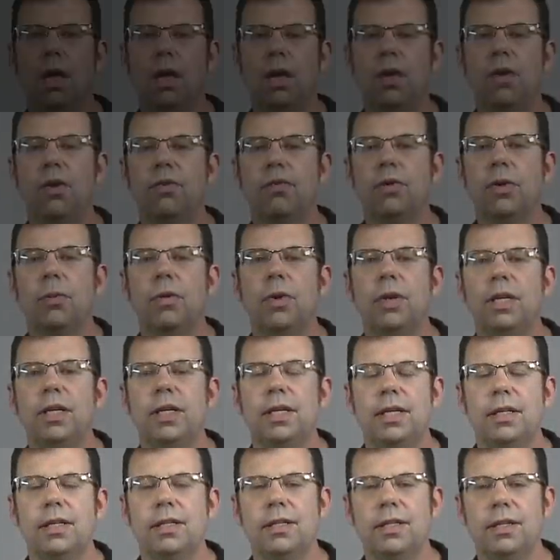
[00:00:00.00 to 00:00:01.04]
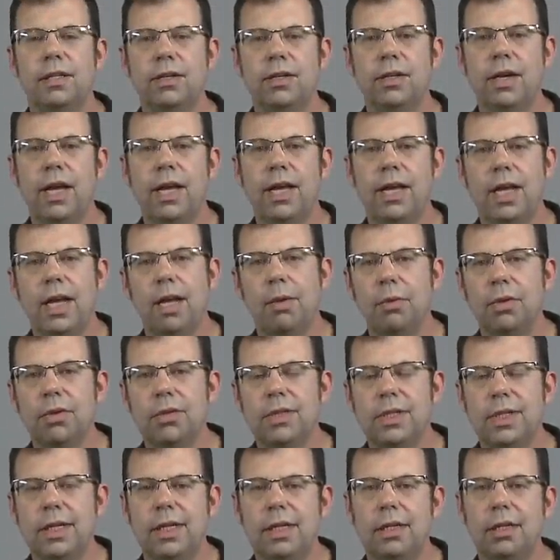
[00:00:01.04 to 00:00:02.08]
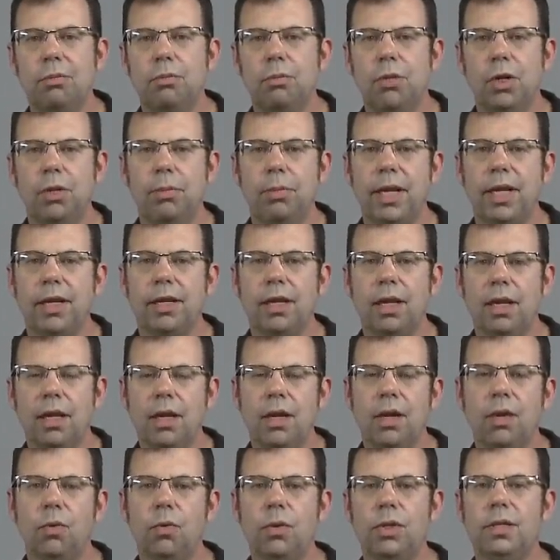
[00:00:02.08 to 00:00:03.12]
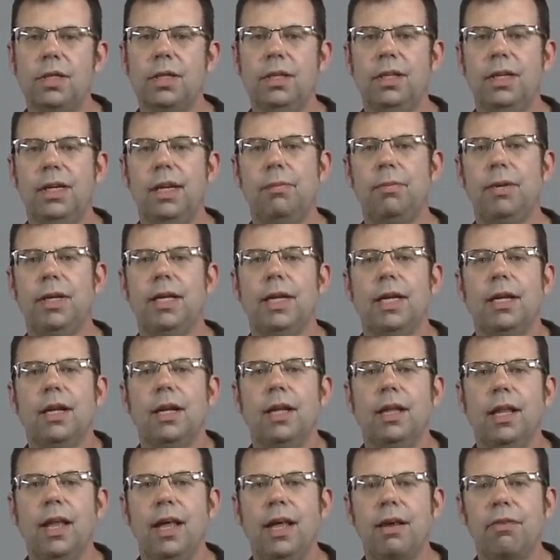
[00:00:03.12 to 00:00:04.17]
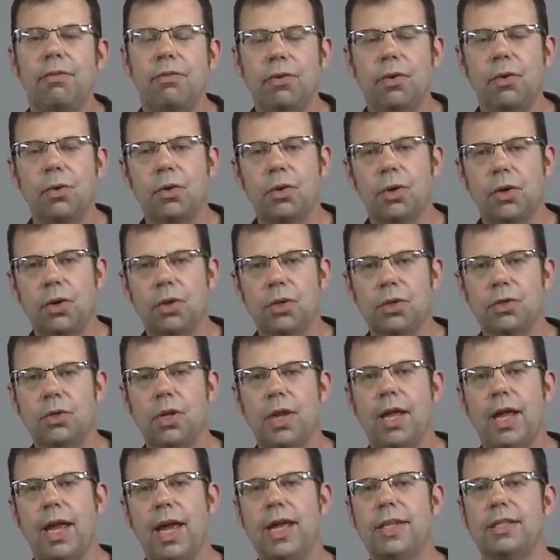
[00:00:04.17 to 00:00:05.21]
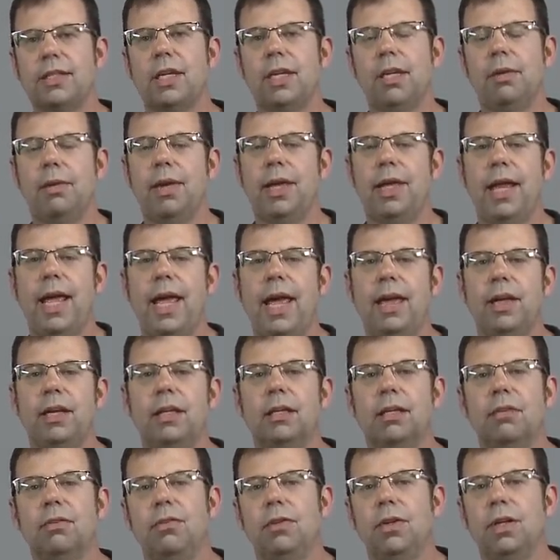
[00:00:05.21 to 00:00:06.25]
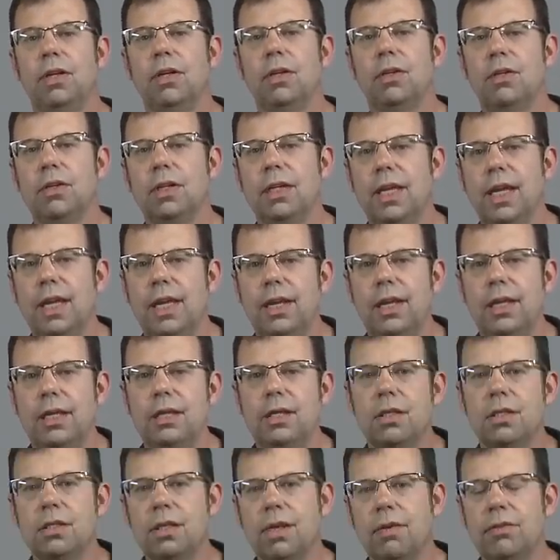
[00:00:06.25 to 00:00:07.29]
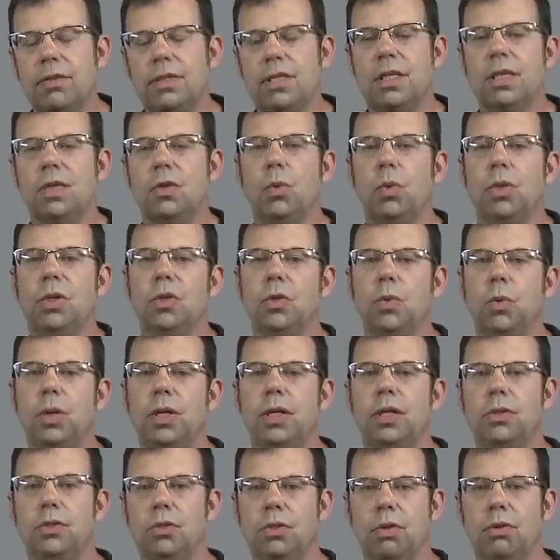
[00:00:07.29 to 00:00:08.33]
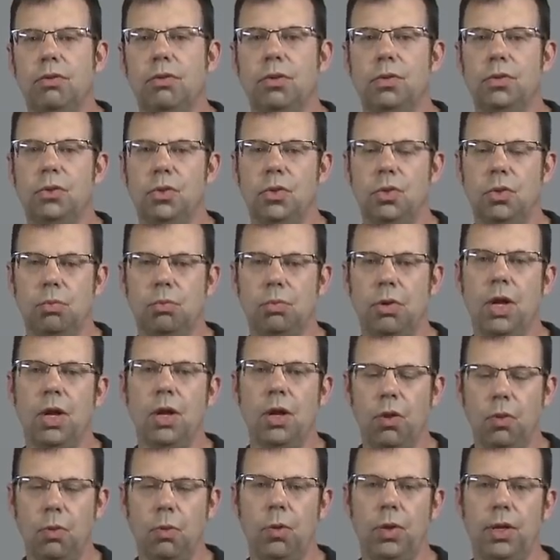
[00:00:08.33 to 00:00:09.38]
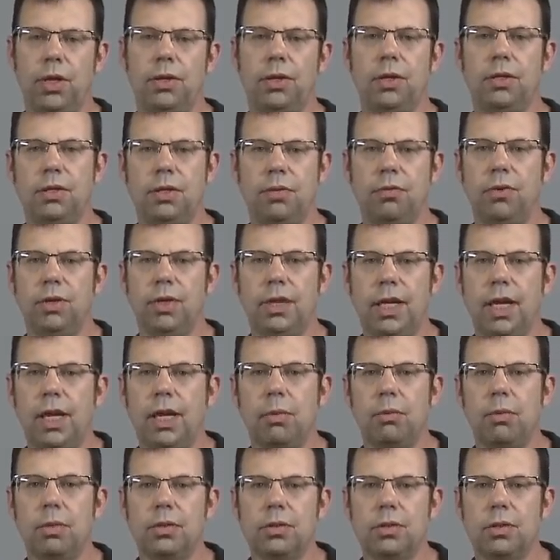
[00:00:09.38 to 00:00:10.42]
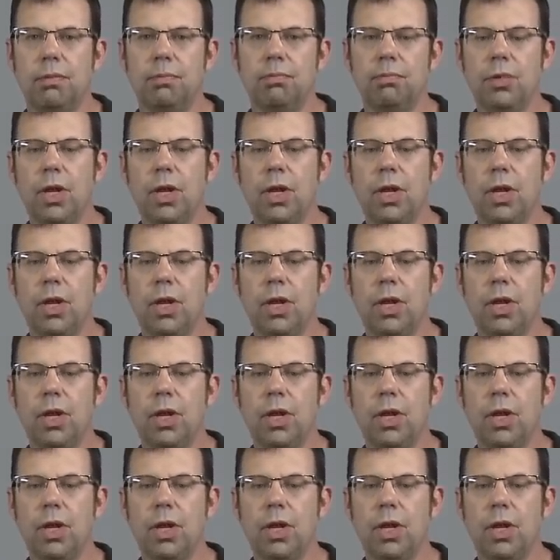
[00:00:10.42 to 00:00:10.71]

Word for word: Hello, everyone. Ian here at AbelCine in Burbank. Recently, I've been getting a lot of phone calls asking about how to configure the Canon 17 to 120 servo zoom with different cameras.